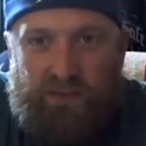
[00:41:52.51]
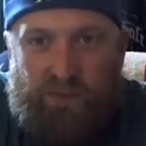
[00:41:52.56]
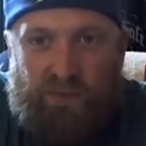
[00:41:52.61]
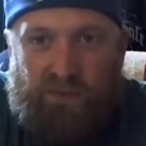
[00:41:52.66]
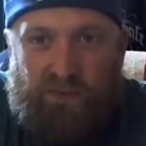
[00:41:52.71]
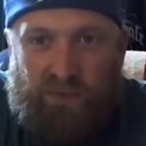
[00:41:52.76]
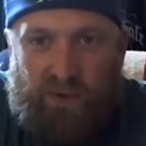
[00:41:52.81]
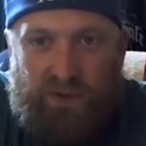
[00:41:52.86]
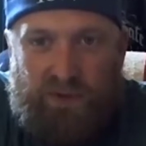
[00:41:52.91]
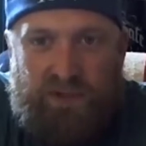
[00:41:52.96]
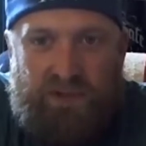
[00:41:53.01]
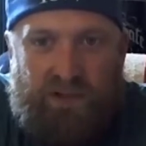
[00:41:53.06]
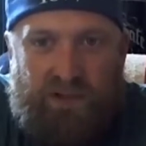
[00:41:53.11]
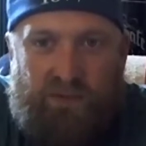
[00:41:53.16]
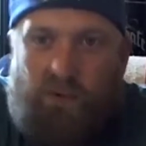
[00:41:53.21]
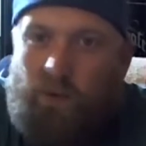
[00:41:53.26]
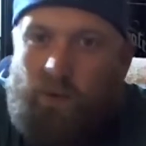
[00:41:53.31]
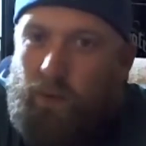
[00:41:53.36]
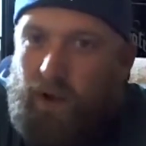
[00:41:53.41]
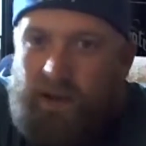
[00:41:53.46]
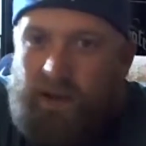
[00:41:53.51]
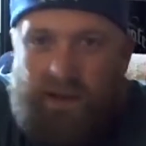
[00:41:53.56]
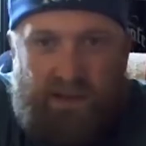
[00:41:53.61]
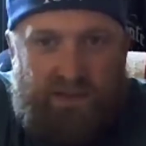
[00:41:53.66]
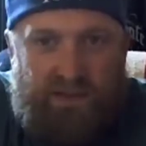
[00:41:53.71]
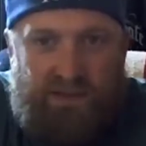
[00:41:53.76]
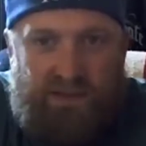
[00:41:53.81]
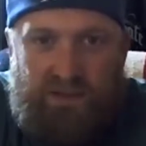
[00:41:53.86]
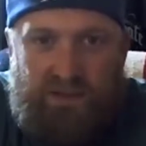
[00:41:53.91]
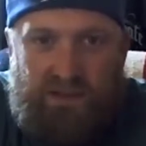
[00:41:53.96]
We're fortunate. We're right
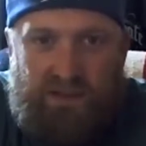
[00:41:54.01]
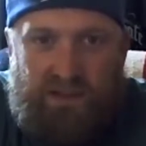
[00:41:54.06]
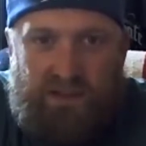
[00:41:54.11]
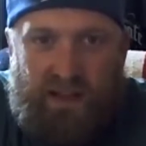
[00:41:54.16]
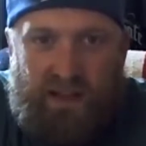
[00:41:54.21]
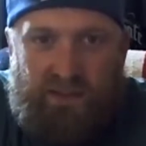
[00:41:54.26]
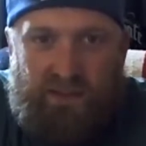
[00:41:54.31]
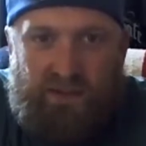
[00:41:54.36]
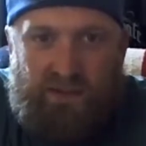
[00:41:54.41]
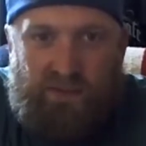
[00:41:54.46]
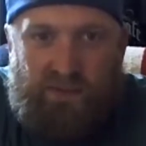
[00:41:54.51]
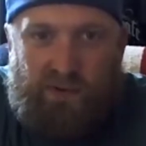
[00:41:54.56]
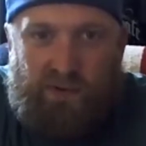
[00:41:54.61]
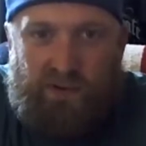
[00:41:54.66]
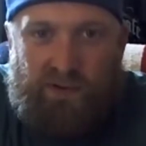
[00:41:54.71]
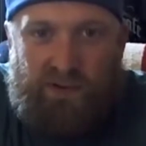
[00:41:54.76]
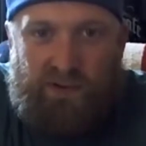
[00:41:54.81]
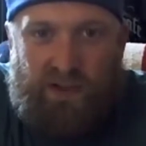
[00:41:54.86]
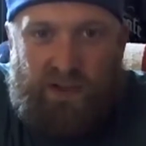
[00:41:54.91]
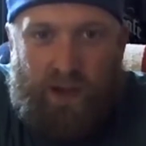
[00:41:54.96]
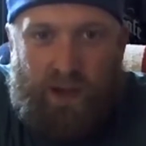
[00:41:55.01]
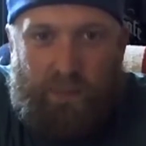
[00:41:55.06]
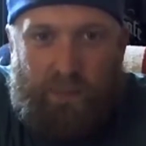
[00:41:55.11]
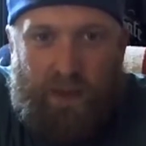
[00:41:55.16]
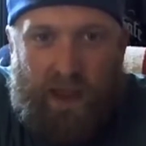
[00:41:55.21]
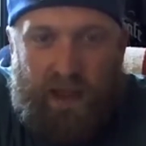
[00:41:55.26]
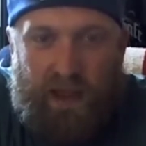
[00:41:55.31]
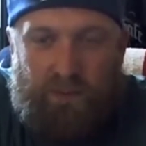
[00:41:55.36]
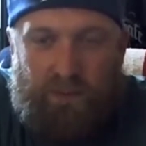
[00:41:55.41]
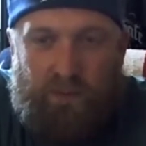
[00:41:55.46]
next to UC Davis, one of the top
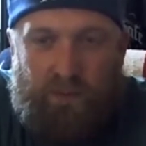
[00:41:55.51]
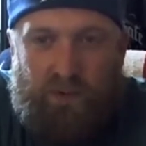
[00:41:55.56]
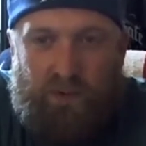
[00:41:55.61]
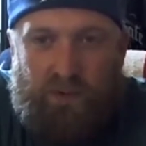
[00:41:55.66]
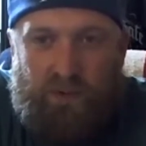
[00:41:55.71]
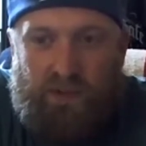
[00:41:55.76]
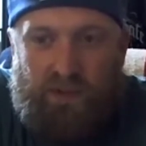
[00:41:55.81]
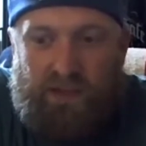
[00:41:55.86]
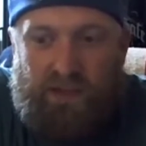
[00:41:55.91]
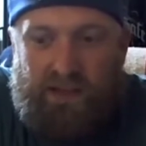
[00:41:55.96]
animal